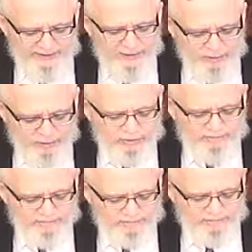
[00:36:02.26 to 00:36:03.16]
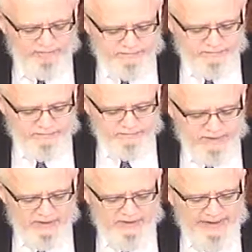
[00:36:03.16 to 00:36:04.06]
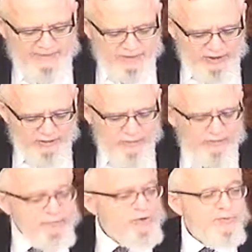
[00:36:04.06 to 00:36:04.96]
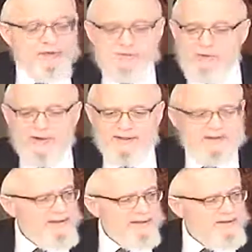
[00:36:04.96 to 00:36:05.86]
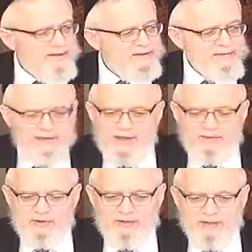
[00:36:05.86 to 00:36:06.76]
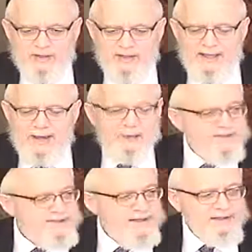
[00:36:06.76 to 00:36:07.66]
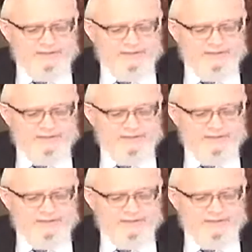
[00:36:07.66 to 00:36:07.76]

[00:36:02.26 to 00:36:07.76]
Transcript: Al Yodom. Came Shem Kof B'Shmo Yisborach. He's saying like this, phenomenal. I always said,